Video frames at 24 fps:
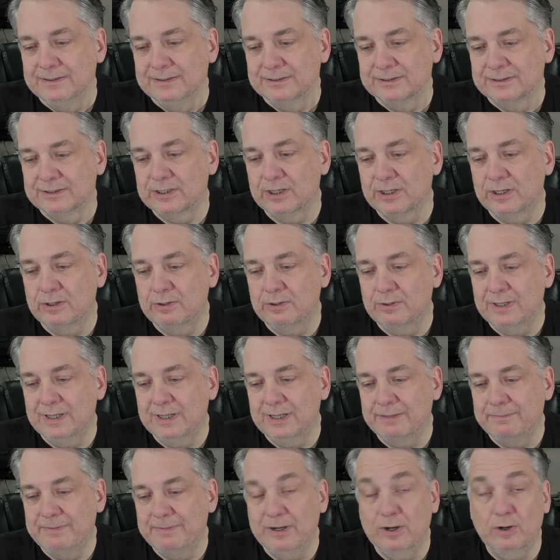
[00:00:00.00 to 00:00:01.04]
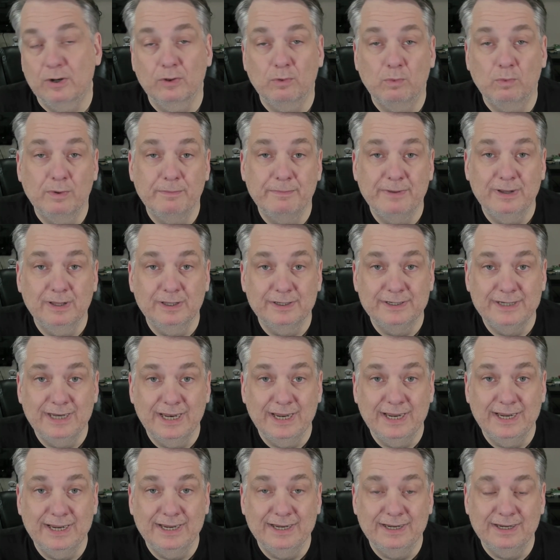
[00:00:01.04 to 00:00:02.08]
so uh, I've been on the one meal a
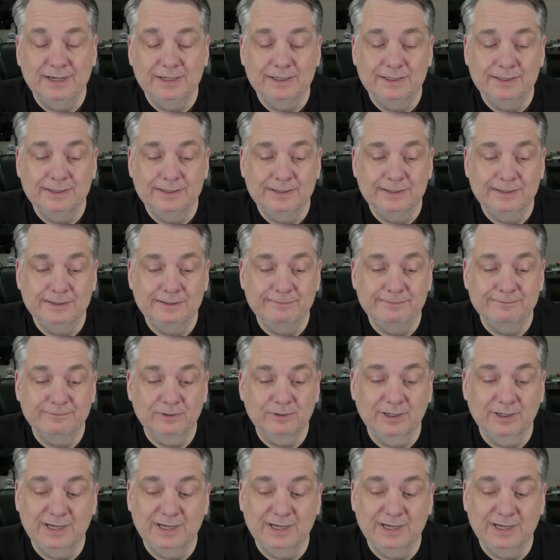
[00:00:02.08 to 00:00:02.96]
day um,